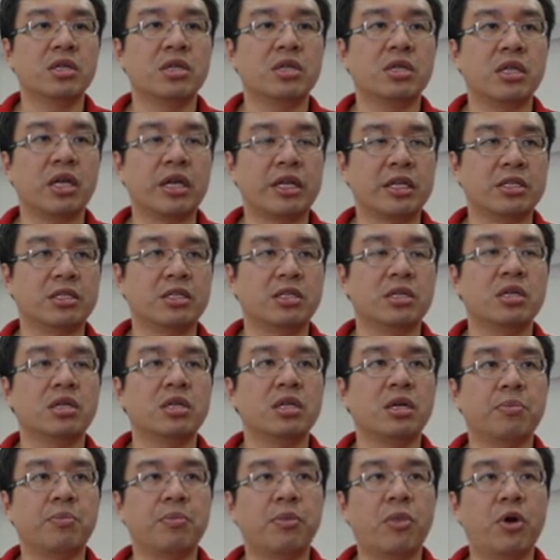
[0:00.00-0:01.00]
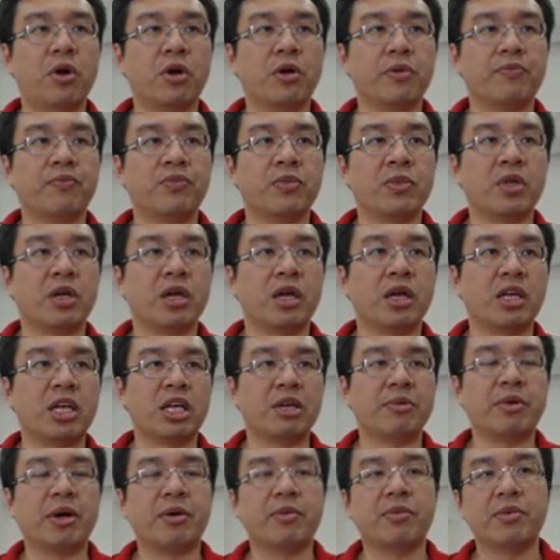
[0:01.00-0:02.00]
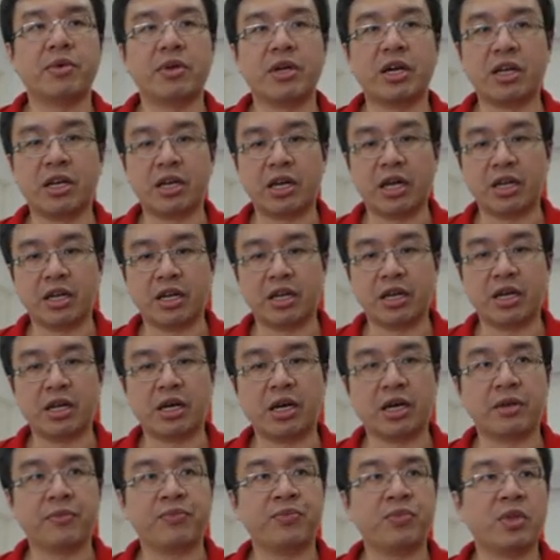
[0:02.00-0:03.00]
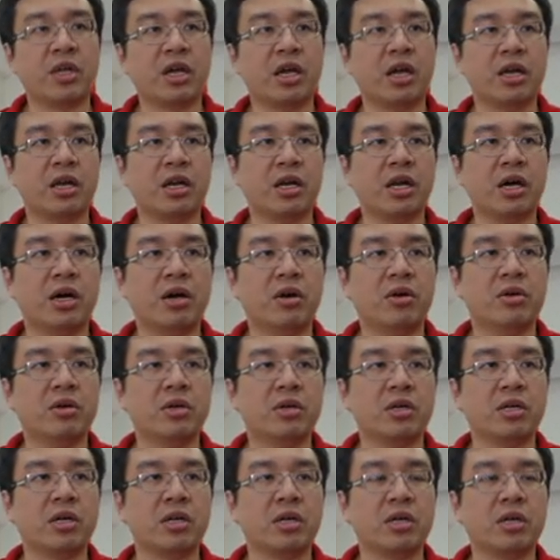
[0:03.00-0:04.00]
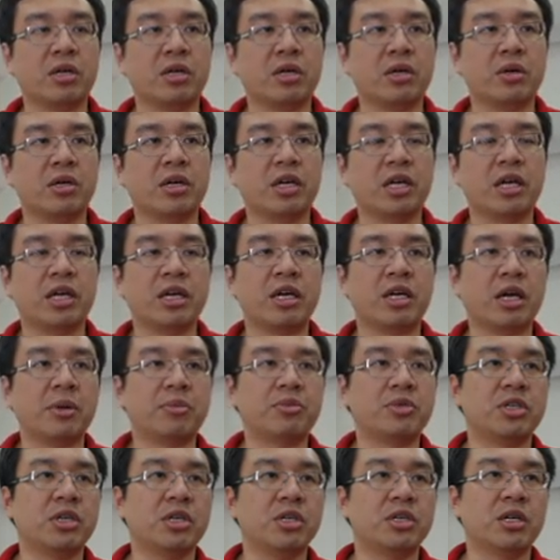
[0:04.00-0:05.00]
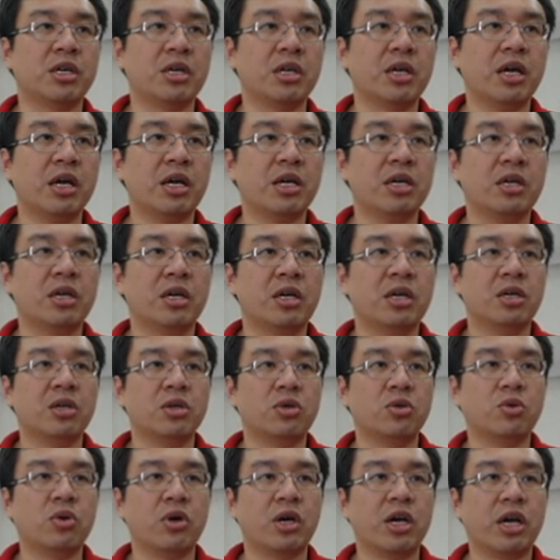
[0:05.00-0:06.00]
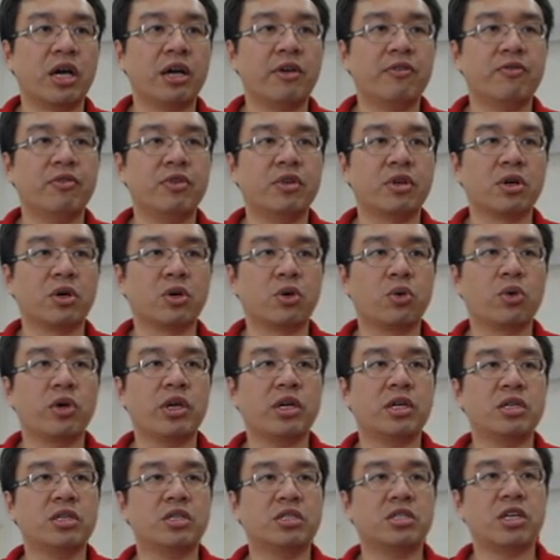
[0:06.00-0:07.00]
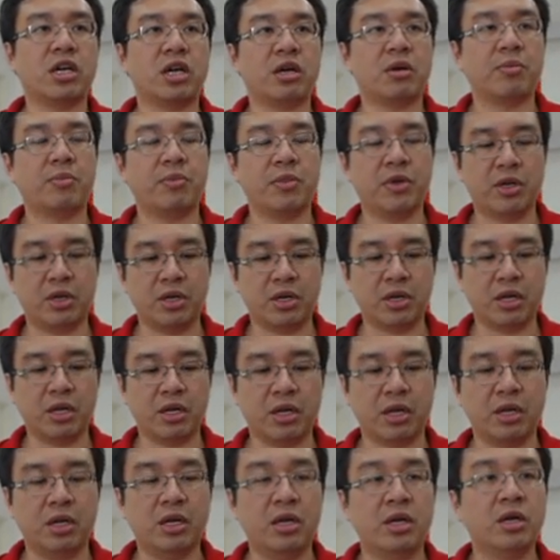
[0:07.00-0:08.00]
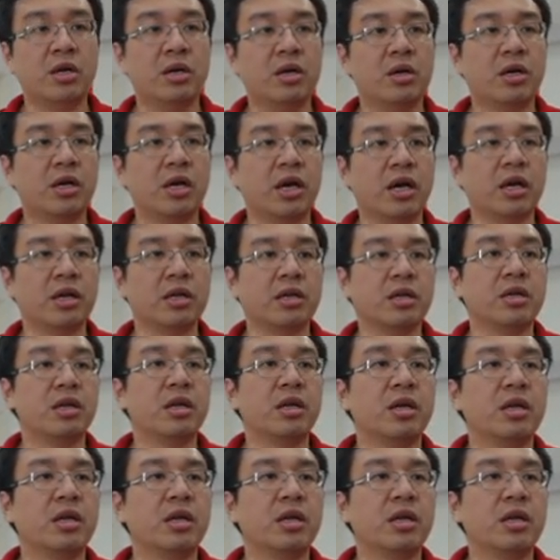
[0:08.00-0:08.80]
takes the pawn, give up another knight, and now the king captures the knight. You have the queen checkmate at